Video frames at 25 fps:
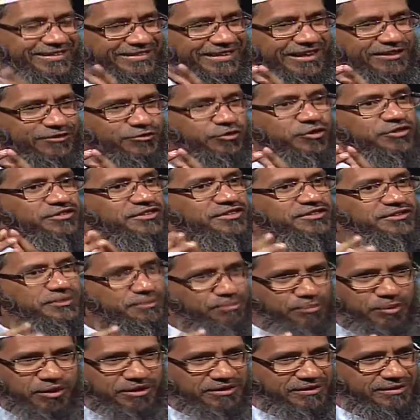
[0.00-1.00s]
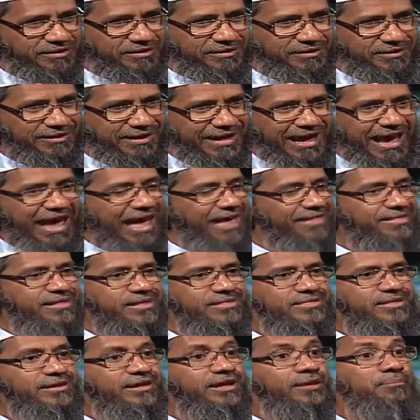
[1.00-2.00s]
The dress code is important. As
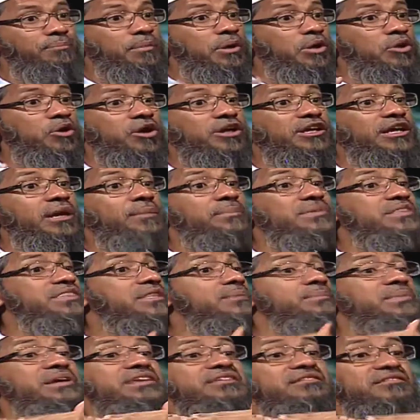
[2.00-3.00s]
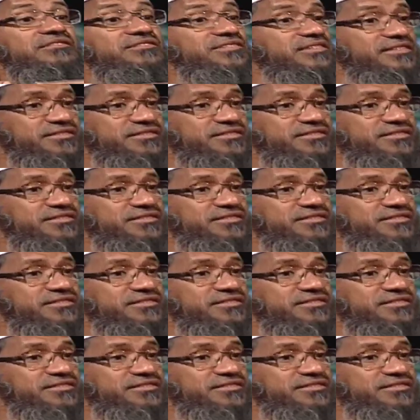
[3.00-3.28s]
I said, it may not come in the major